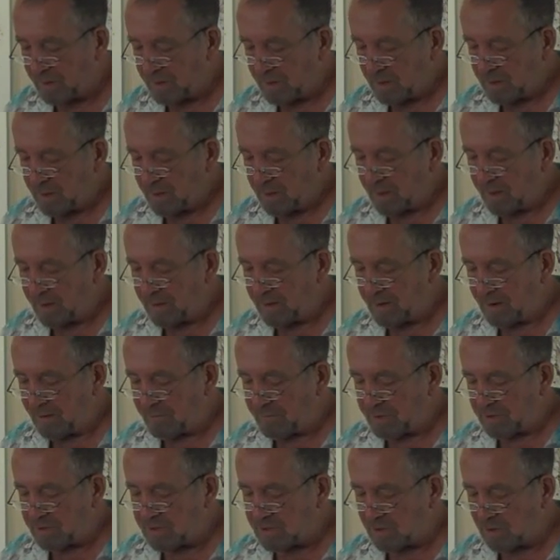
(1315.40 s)
Well,
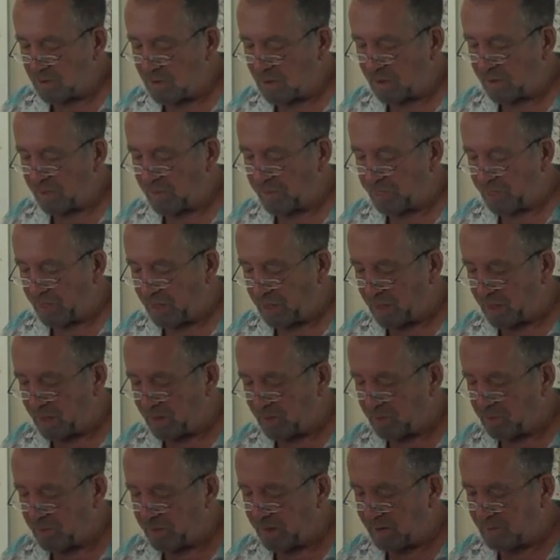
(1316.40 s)
yes, responded
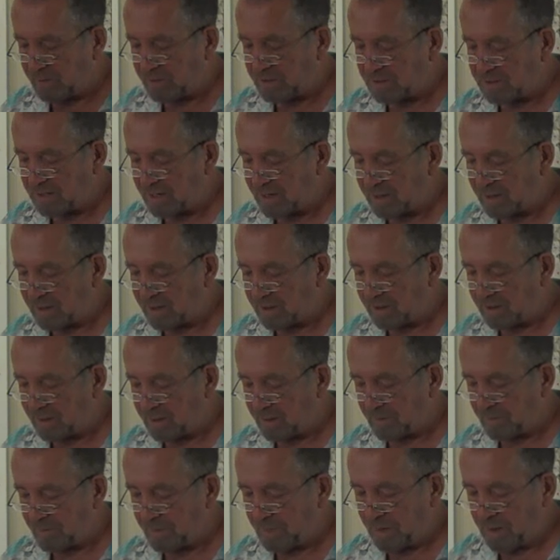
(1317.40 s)
Johnny, but it's worth
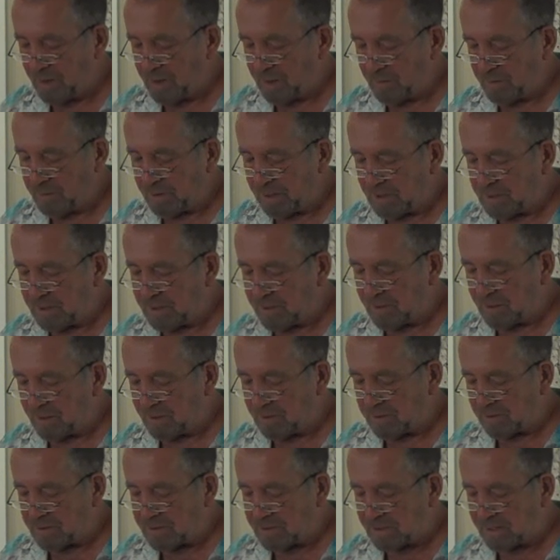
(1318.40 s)
it. And the
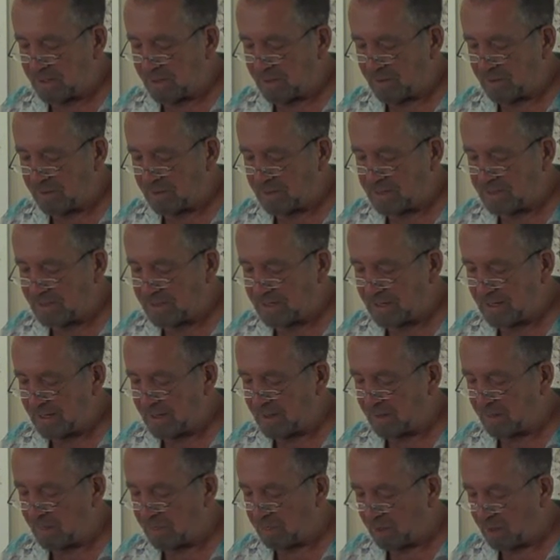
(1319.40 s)
hug lasts for
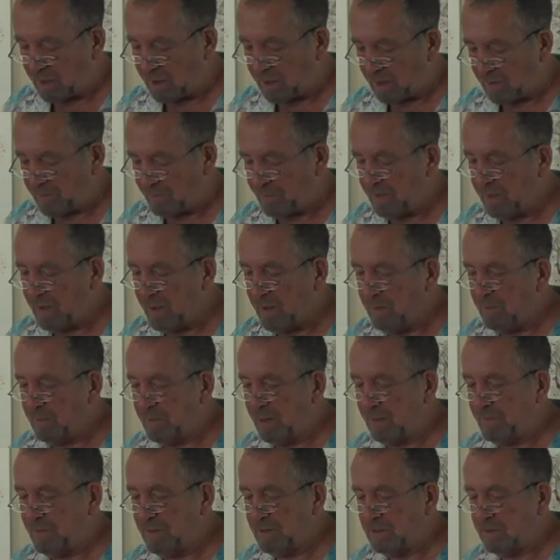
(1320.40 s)
24 hours.
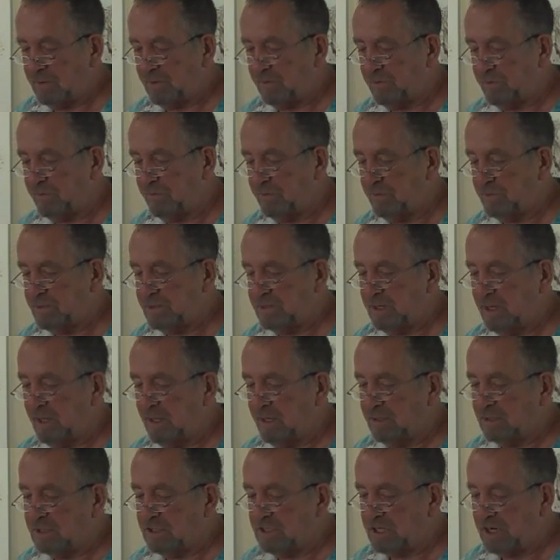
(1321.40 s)
His
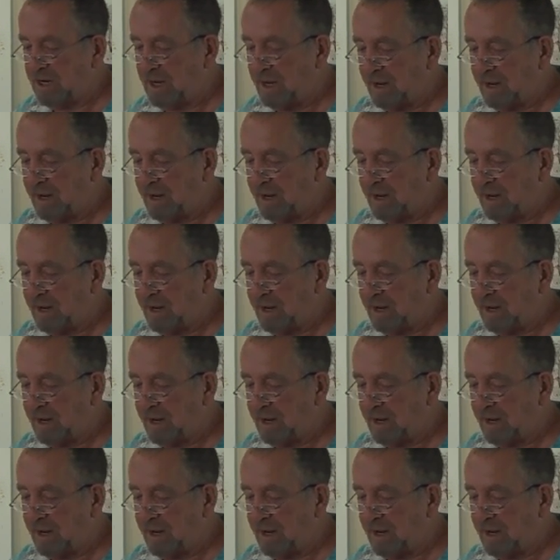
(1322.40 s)
voice came